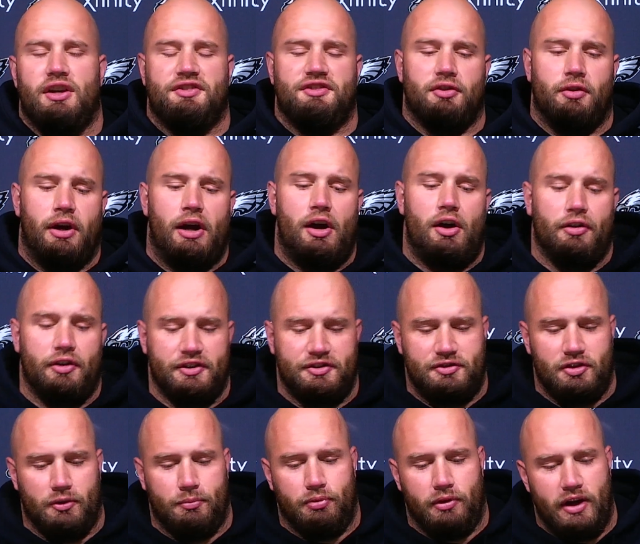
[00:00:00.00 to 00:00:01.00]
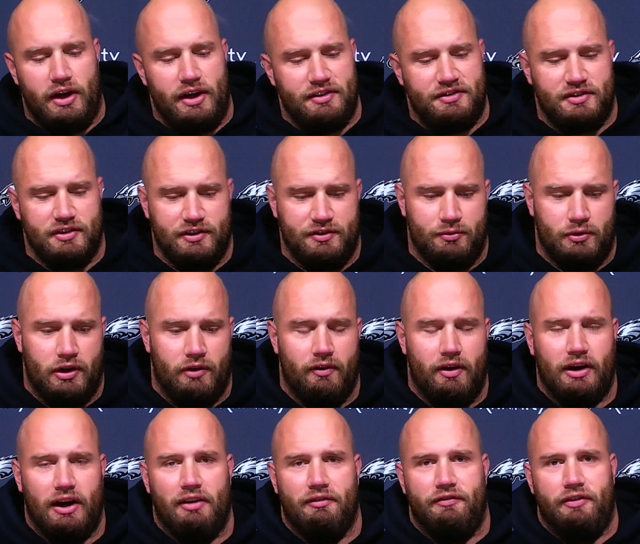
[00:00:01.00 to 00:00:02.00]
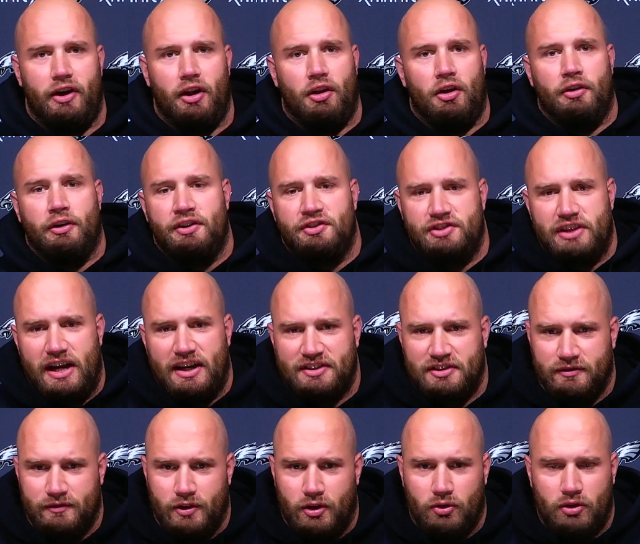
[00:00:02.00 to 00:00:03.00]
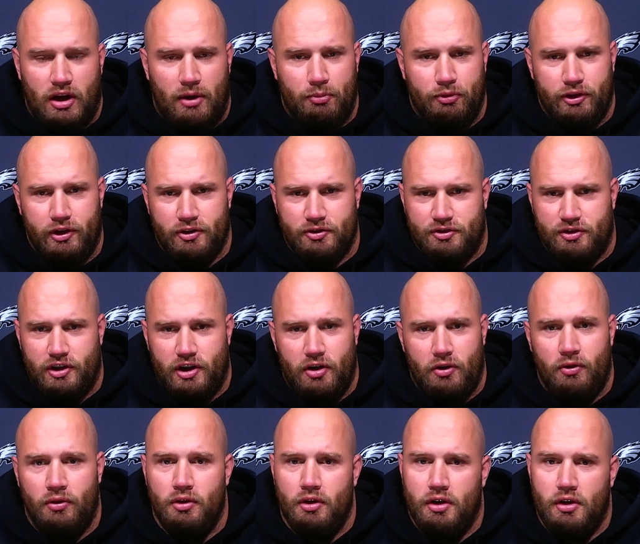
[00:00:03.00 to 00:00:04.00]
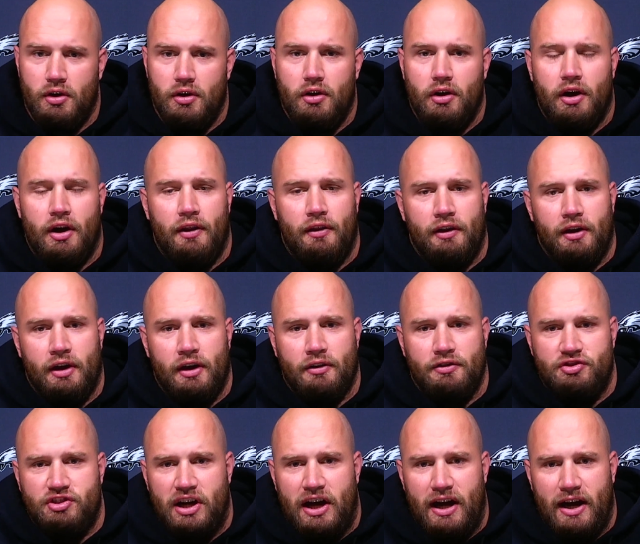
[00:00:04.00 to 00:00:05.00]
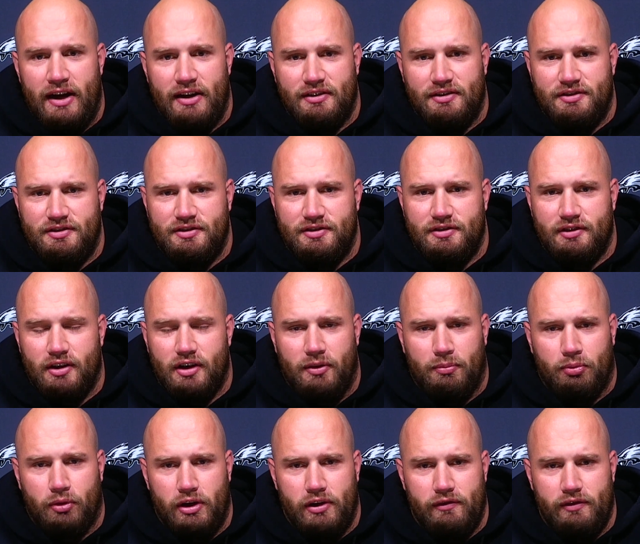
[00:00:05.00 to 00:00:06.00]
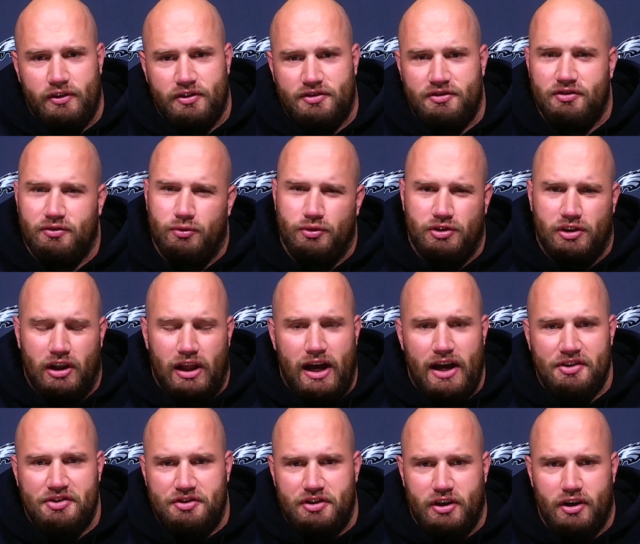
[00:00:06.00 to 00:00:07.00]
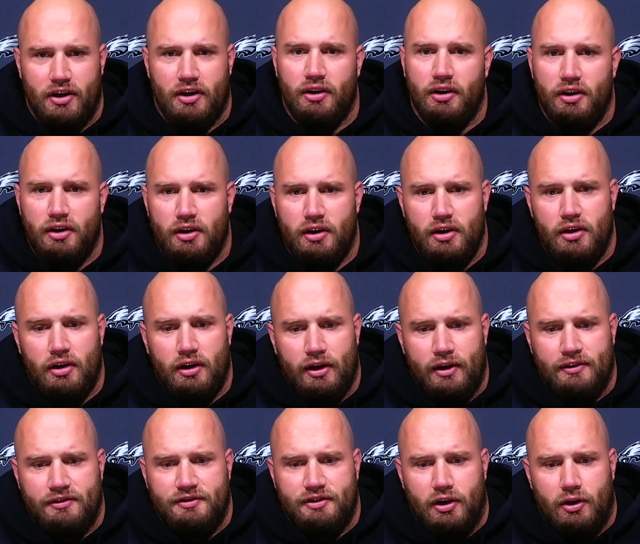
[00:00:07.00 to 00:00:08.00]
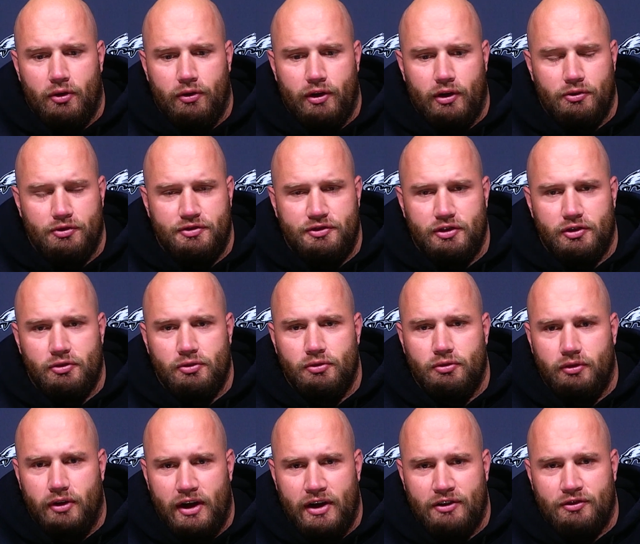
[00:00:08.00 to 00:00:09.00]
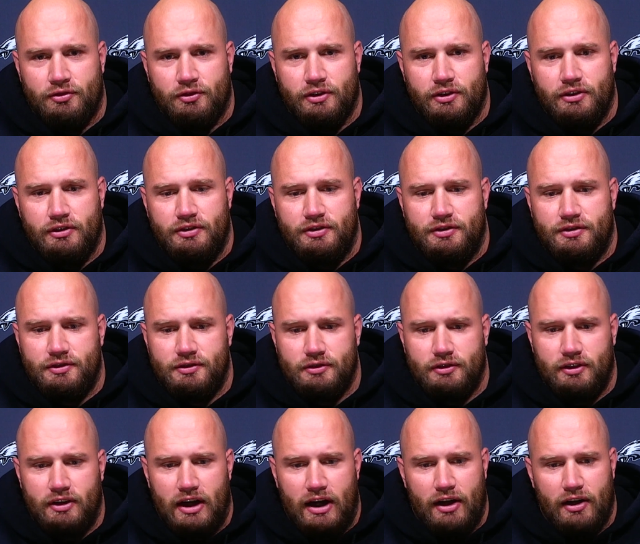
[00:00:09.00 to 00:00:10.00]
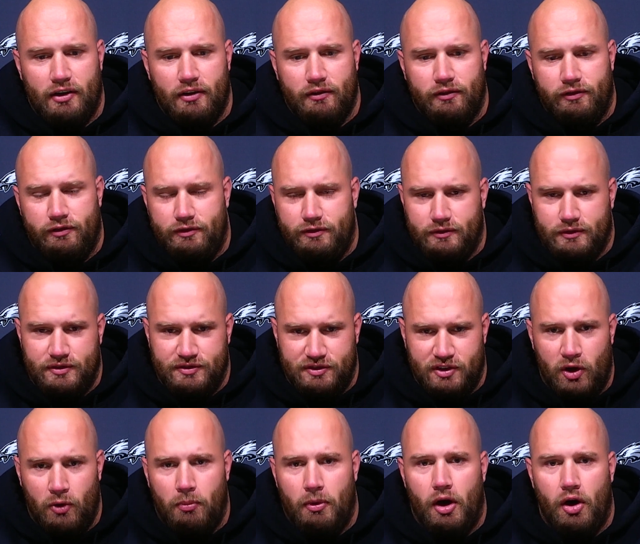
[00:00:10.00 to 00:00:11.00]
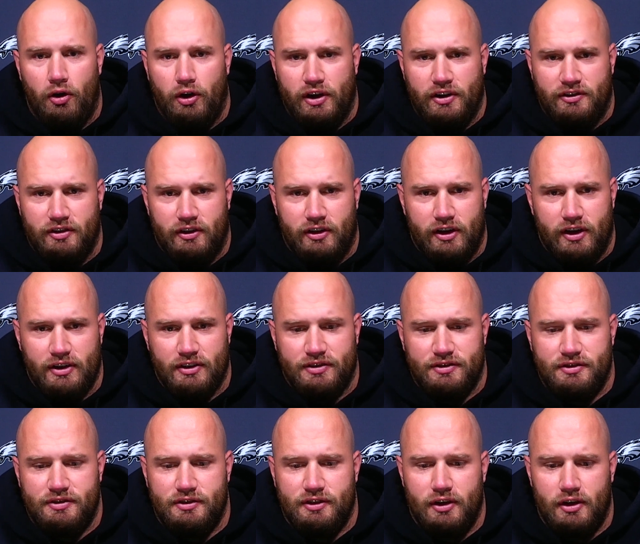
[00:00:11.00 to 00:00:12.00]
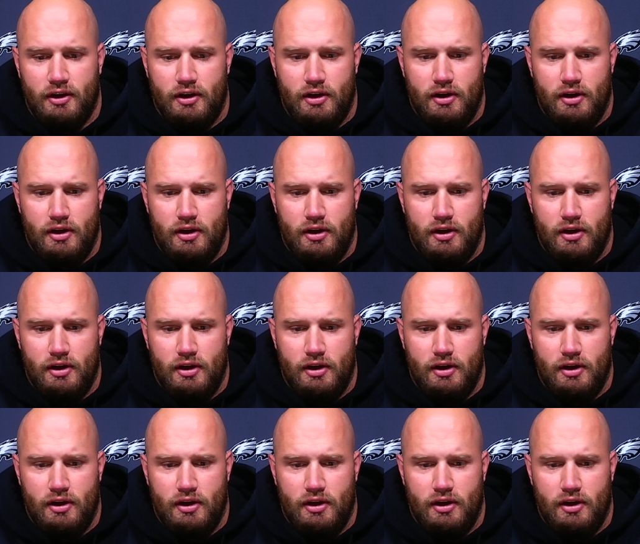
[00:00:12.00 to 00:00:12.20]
Yeah, so how all this took place is whenever I got fell on in Jacksonville a couple years ago, and then Giants last year? And so those two injuries kind of snowballed into this.